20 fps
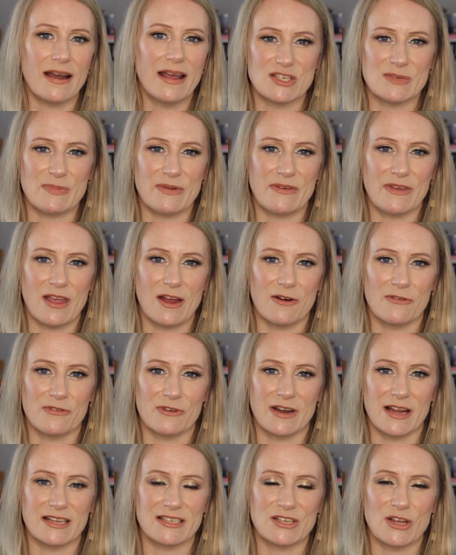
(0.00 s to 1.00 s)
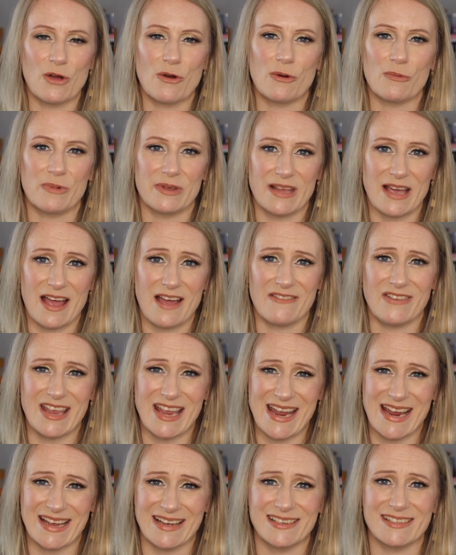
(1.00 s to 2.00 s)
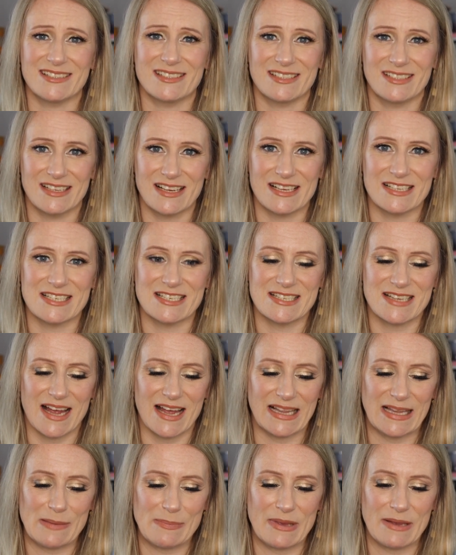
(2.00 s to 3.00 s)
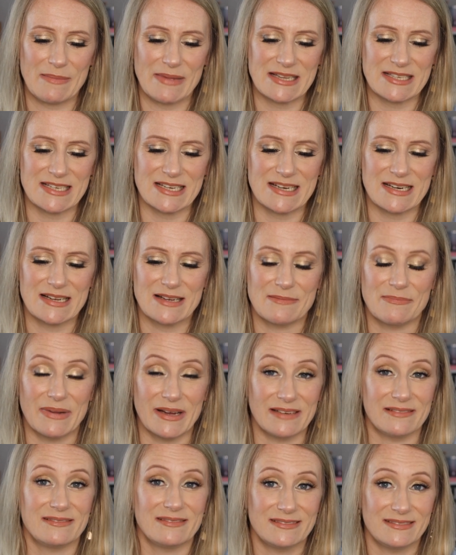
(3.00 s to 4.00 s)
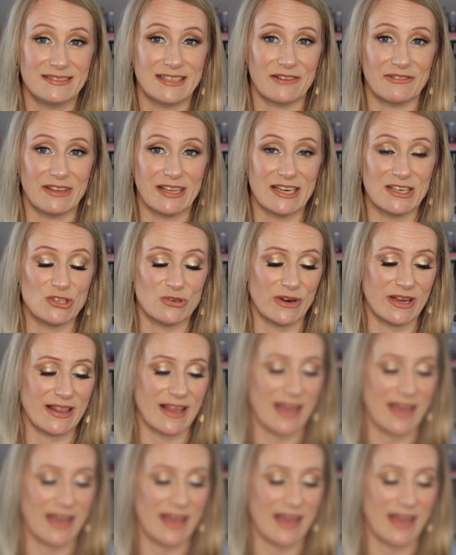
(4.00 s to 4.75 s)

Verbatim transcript: Just be careful not to go in with a heavy hand because it's highly pigmented, but definitely enjoying